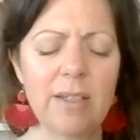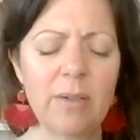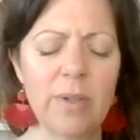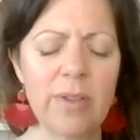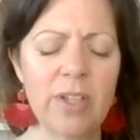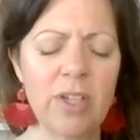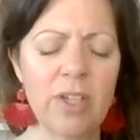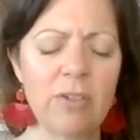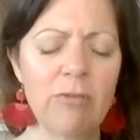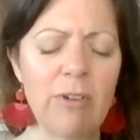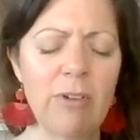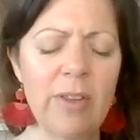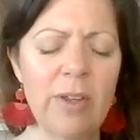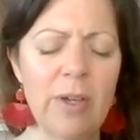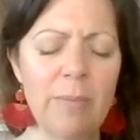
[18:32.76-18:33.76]
with a good
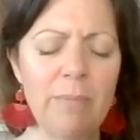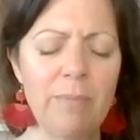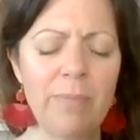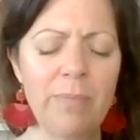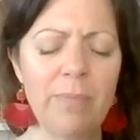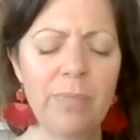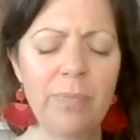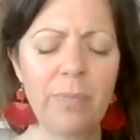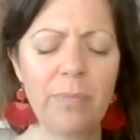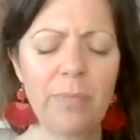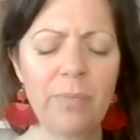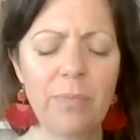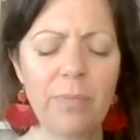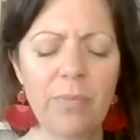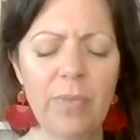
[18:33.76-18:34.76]
rhythm,
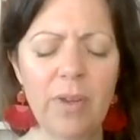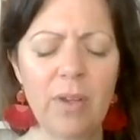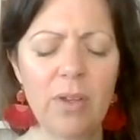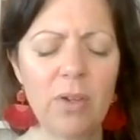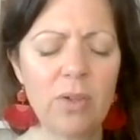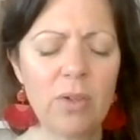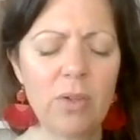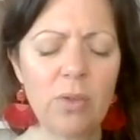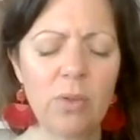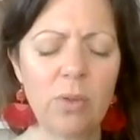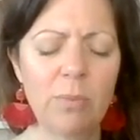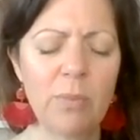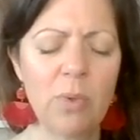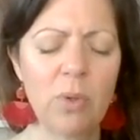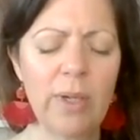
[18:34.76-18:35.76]
or
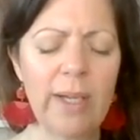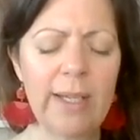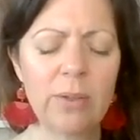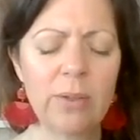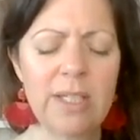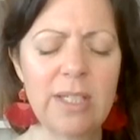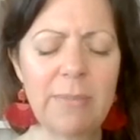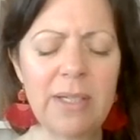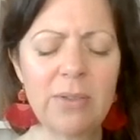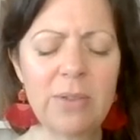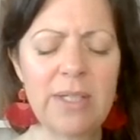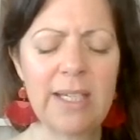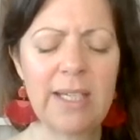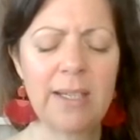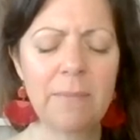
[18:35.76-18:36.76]
more
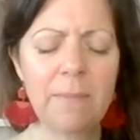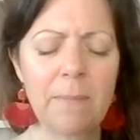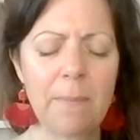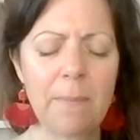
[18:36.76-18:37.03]
higgledy-piggledy.